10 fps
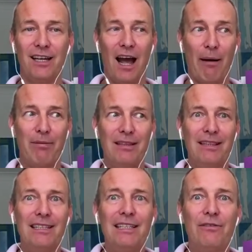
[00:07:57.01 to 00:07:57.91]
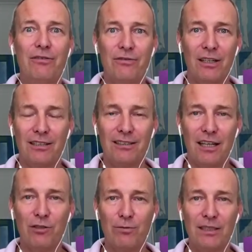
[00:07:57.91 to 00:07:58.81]
a belief, a set
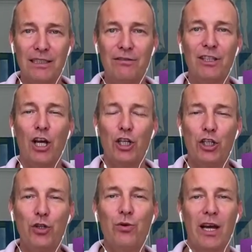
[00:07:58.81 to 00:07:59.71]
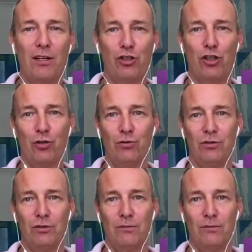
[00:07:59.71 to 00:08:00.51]
of beliefs you can choose.